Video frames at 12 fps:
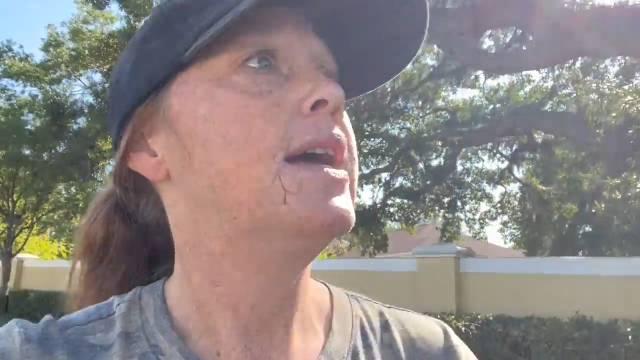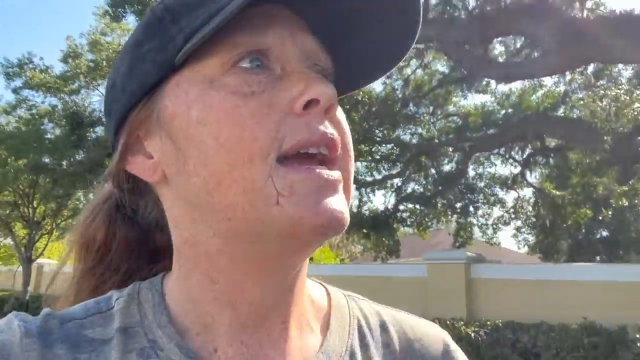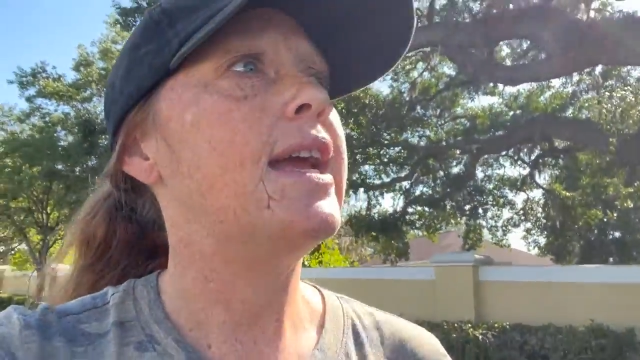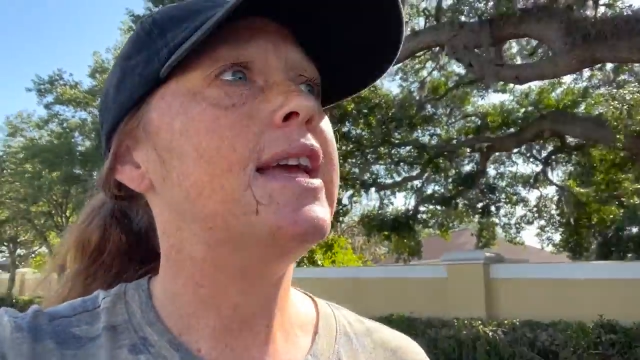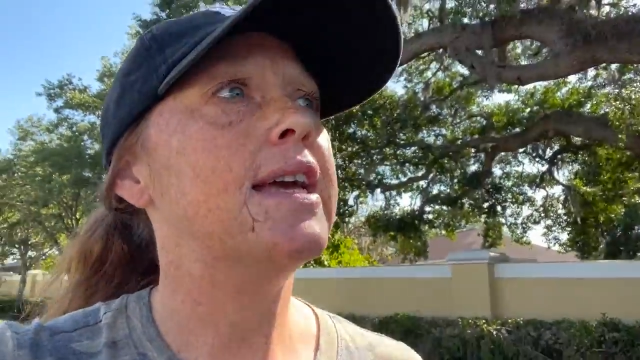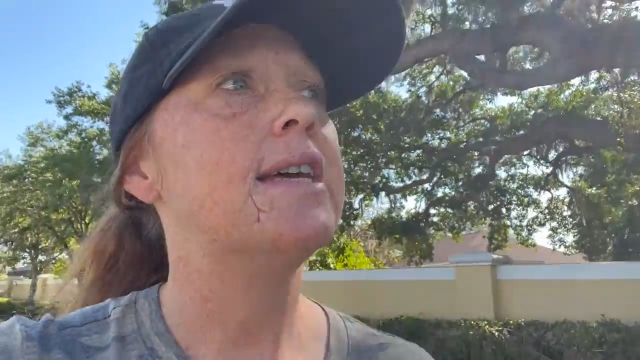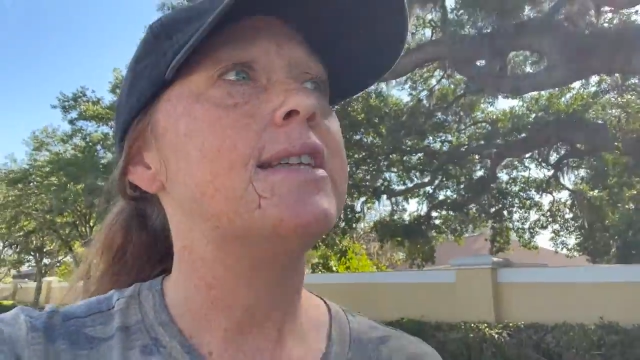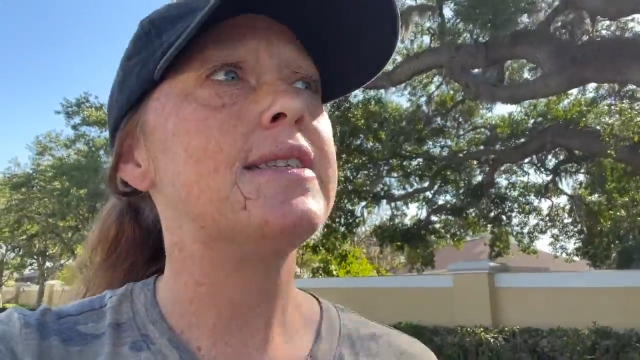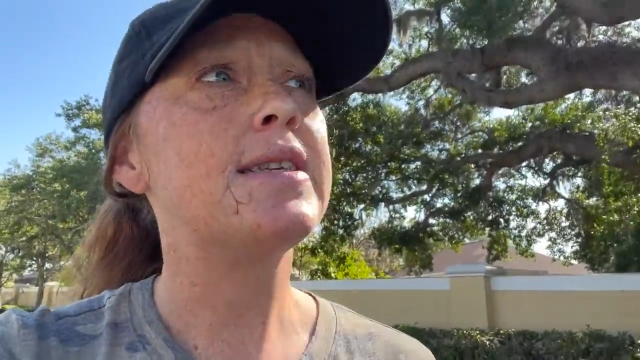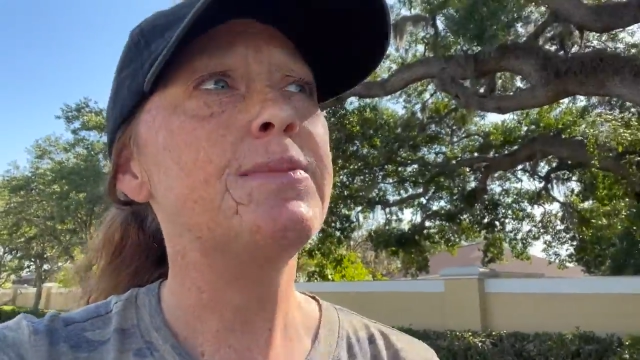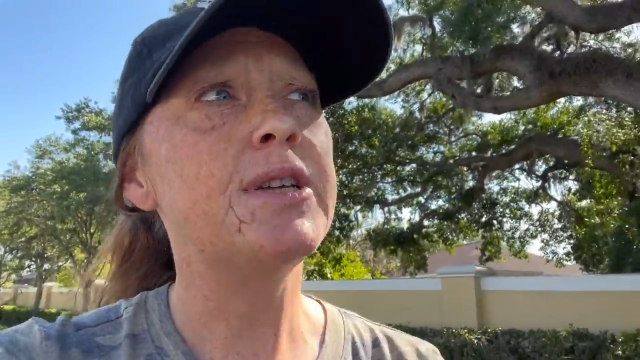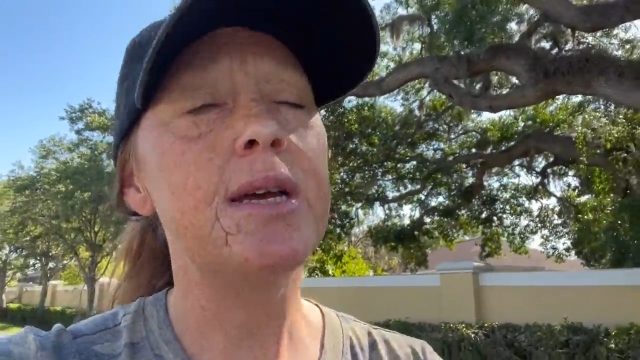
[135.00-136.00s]
And
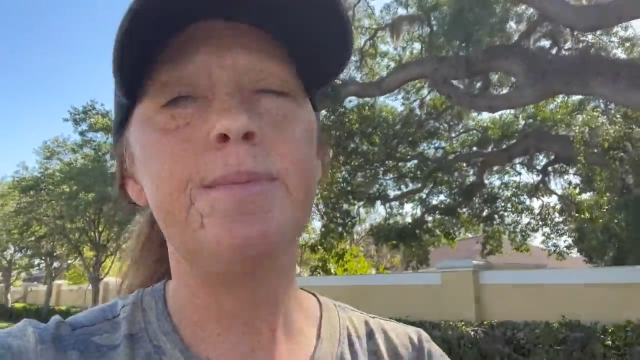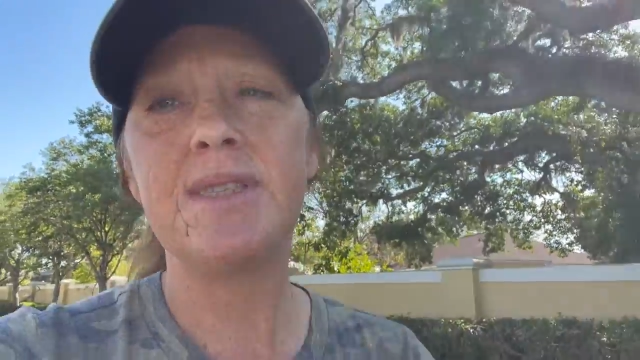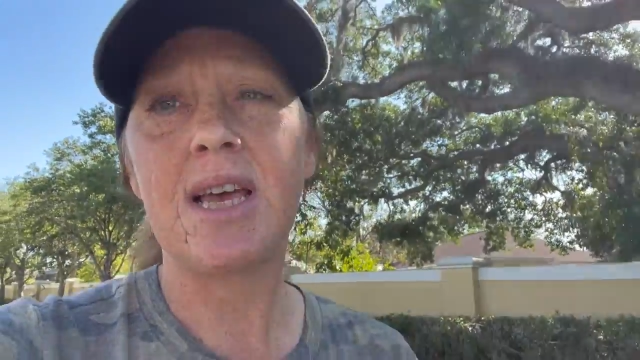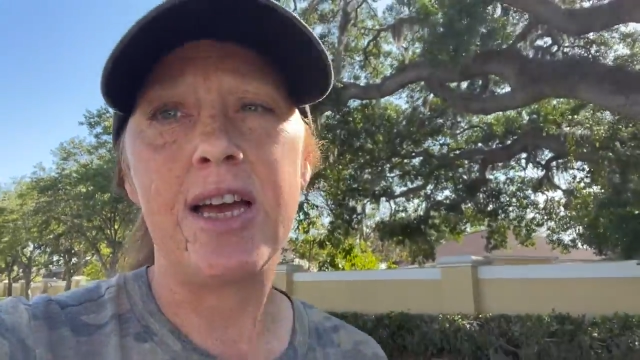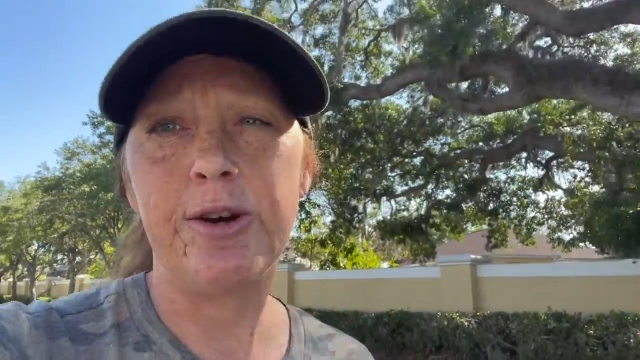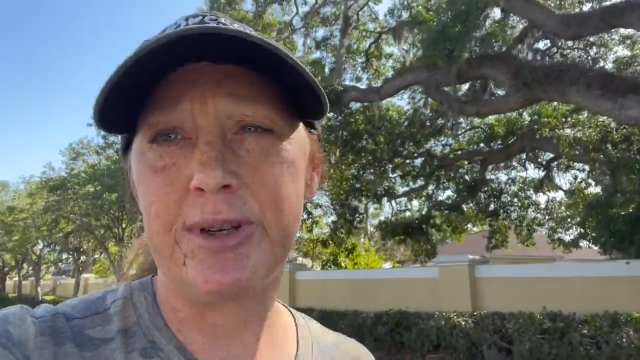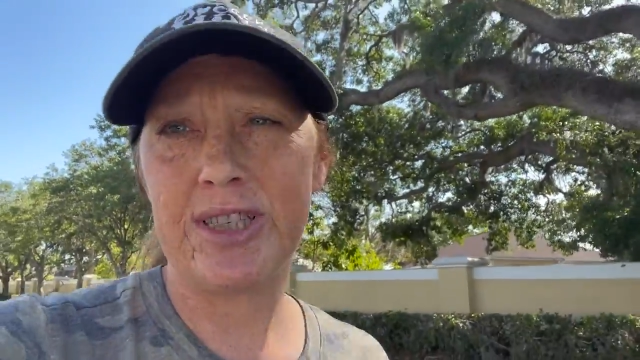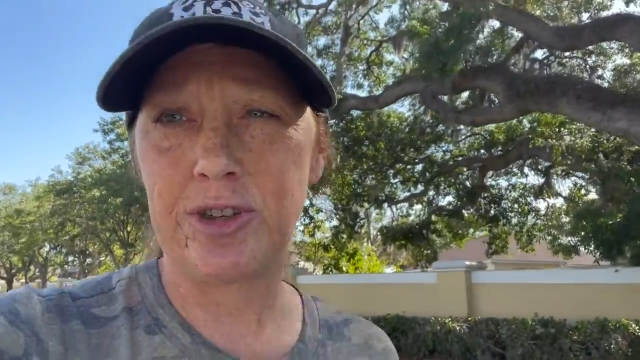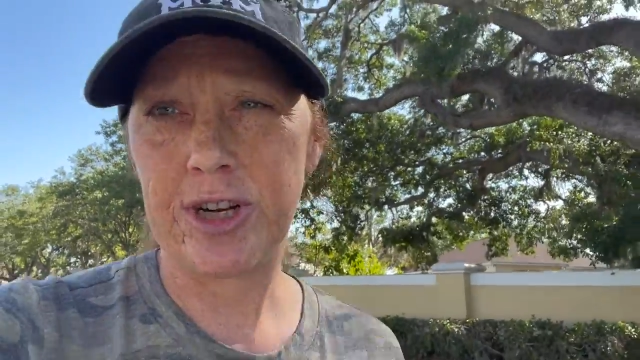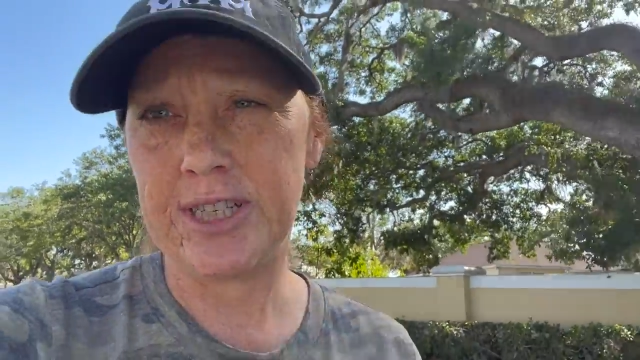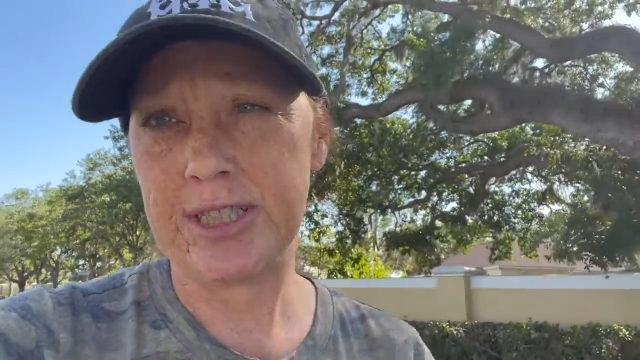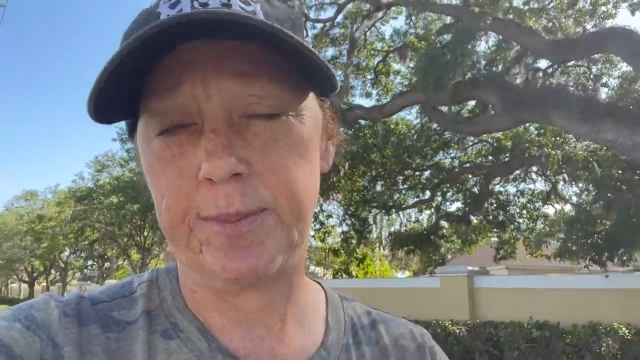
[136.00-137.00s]
sometimes I always
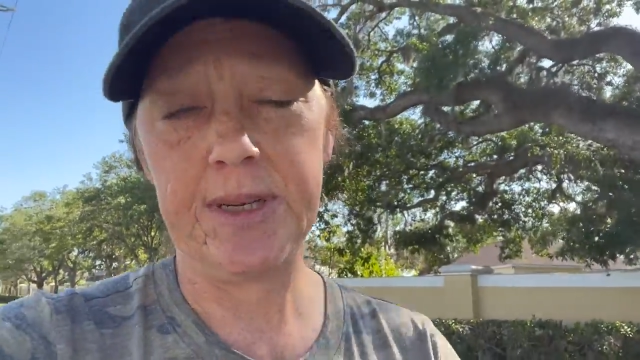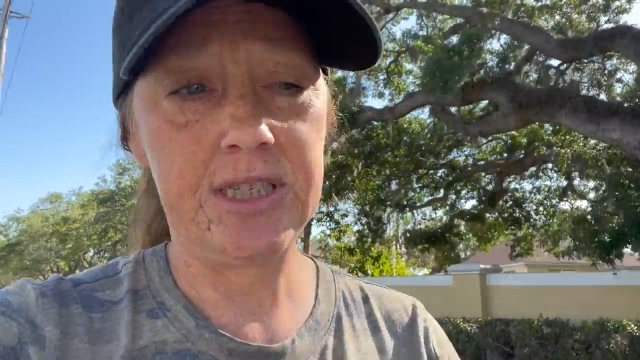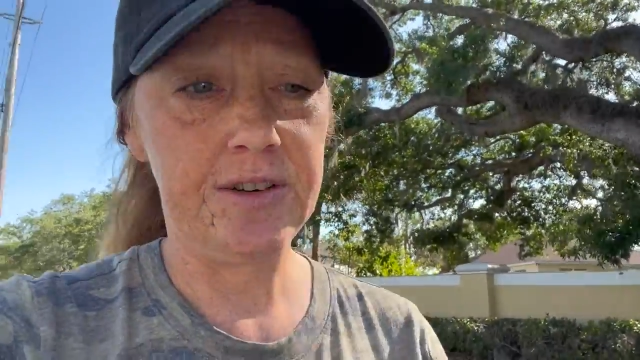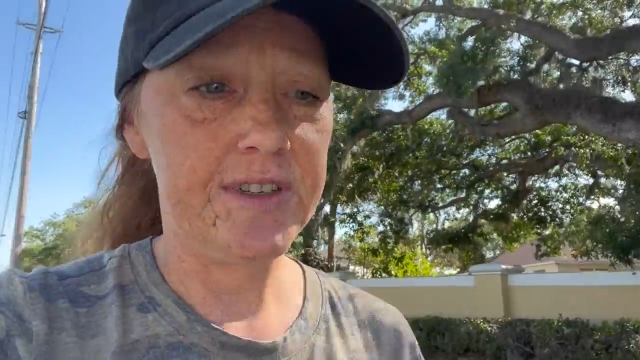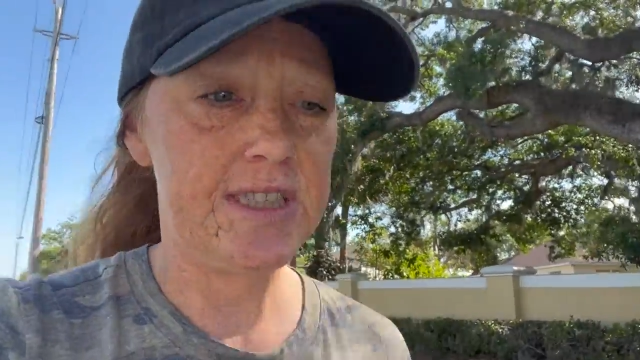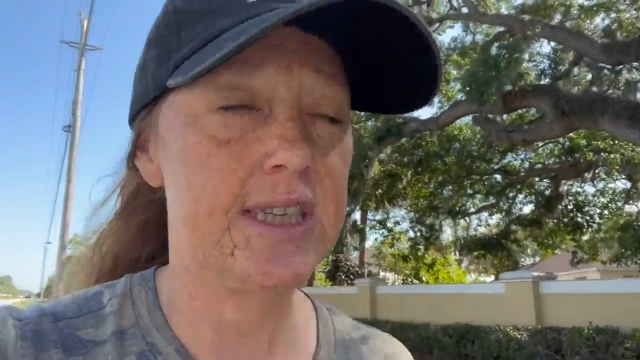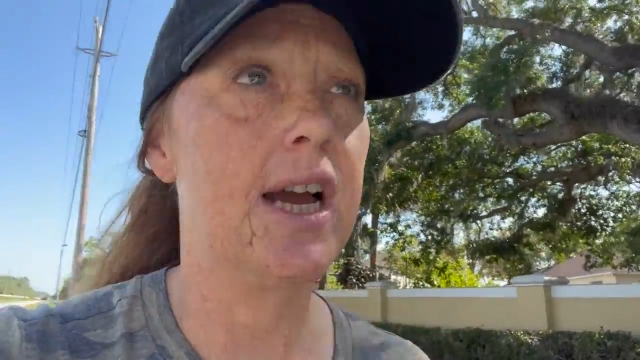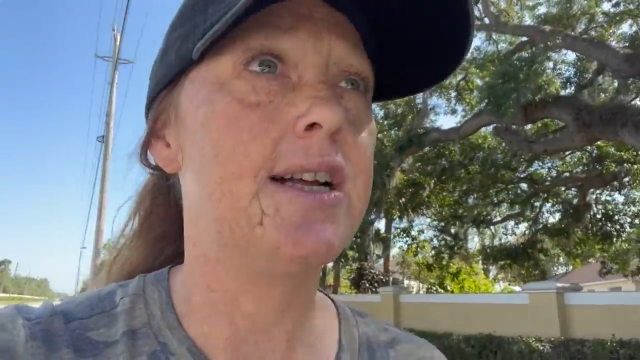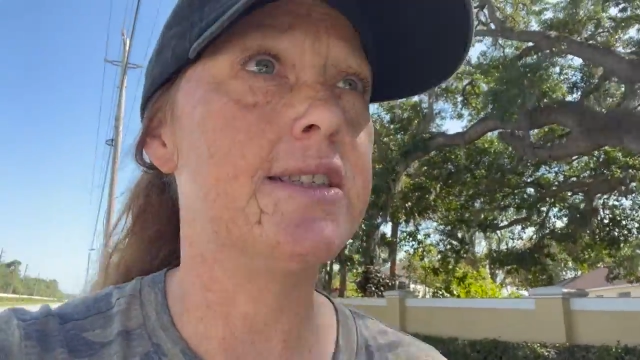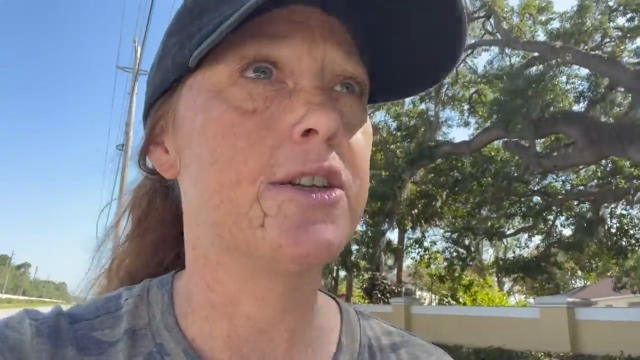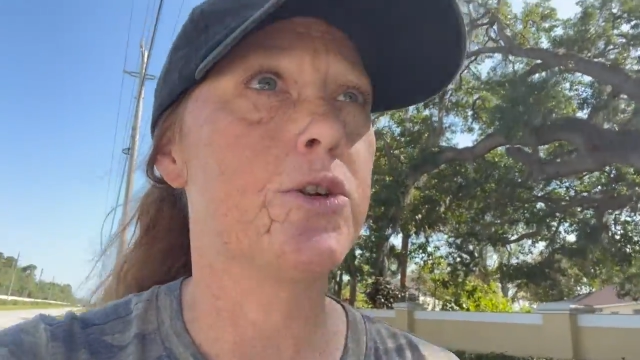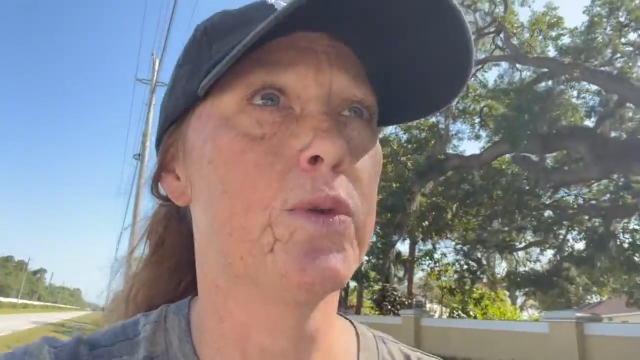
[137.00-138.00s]
try to tell myself it's
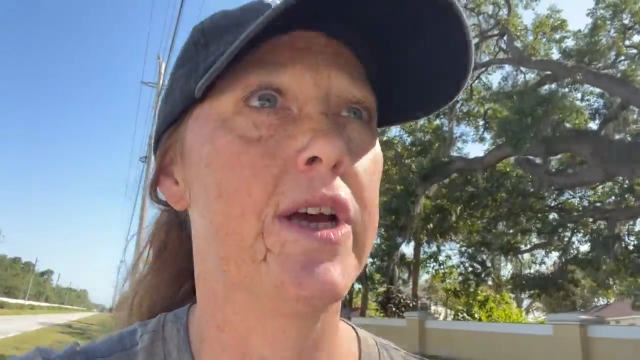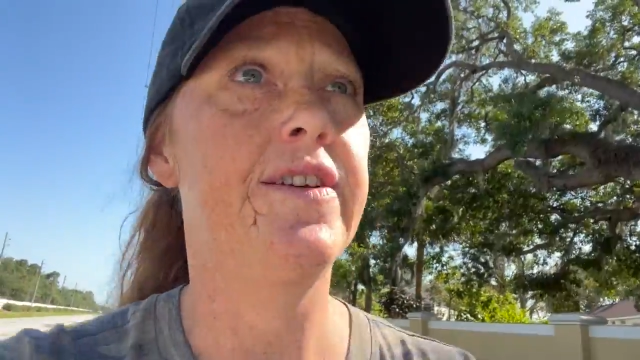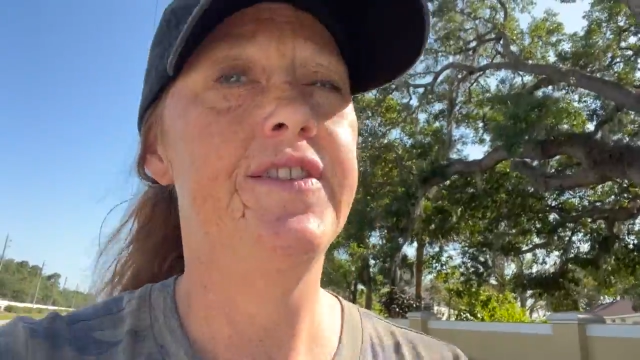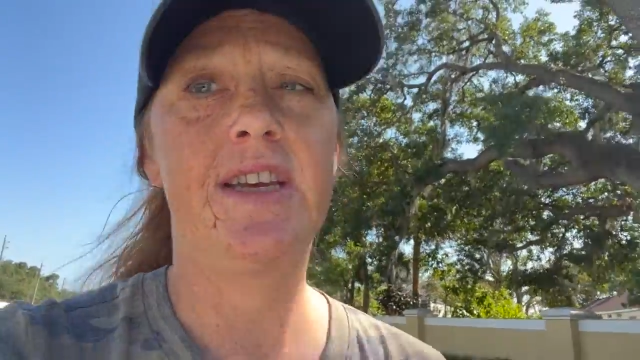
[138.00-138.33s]
God's little way of